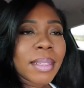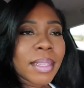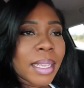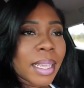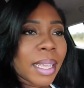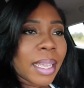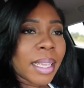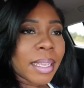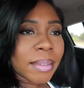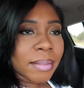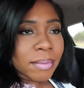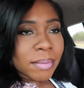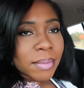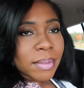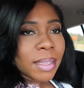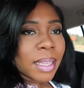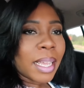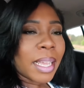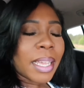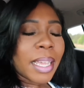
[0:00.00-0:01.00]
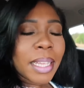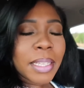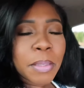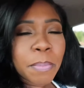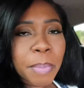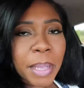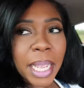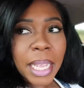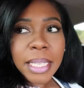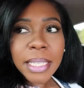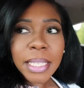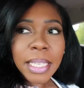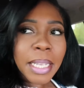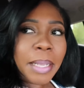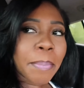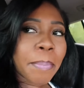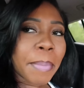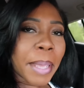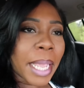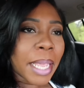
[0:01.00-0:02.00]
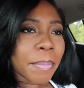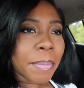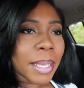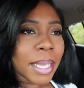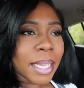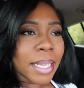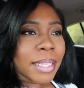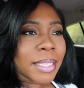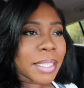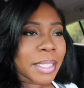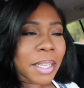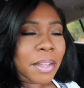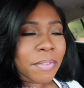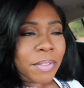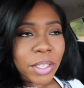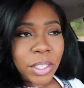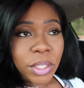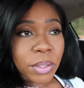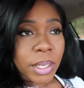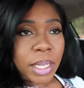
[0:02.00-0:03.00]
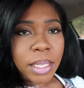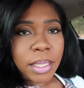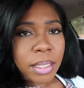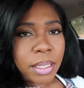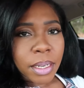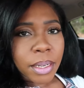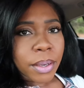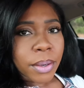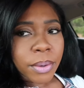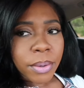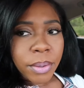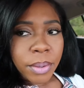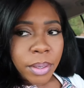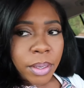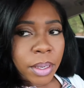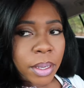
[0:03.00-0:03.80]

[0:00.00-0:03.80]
like I guess basic baby stuff that you need to know